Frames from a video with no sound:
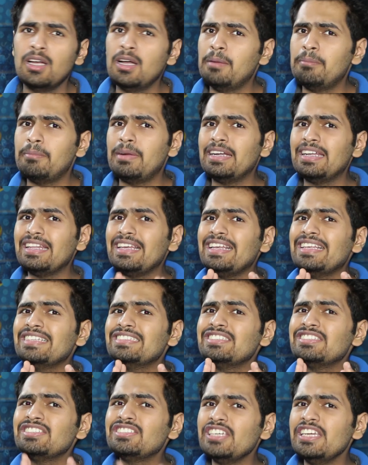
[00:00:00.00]
But is
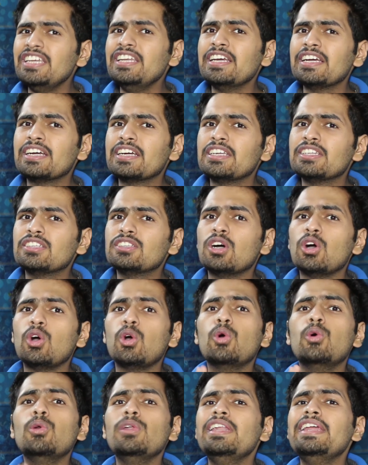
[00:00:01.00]
Srinagar the
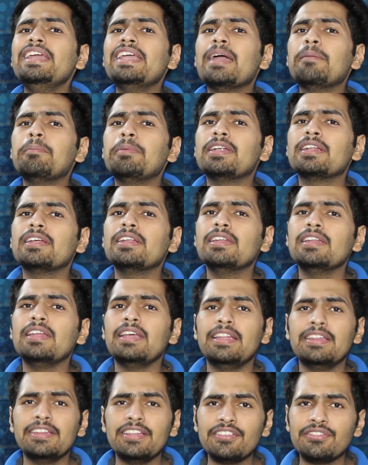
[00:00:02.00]
only capital
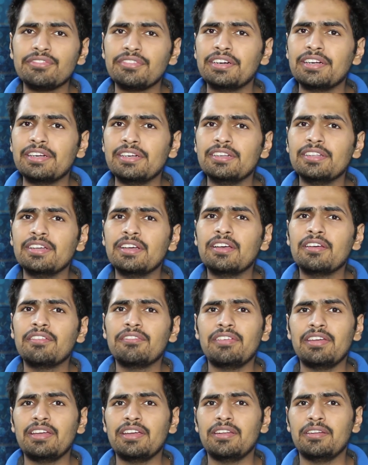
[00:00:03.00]
in this world
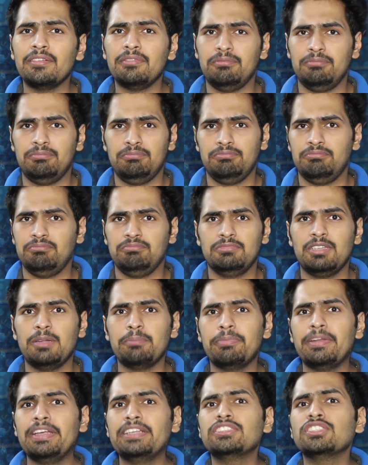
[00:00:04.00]
where
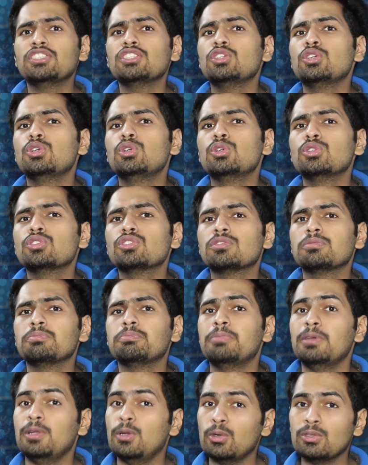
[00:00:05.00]
temperature goes
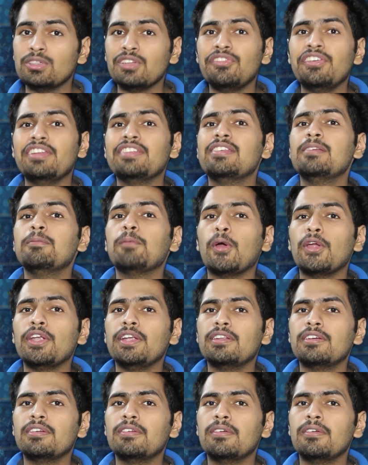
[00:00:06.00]
below the freezing point?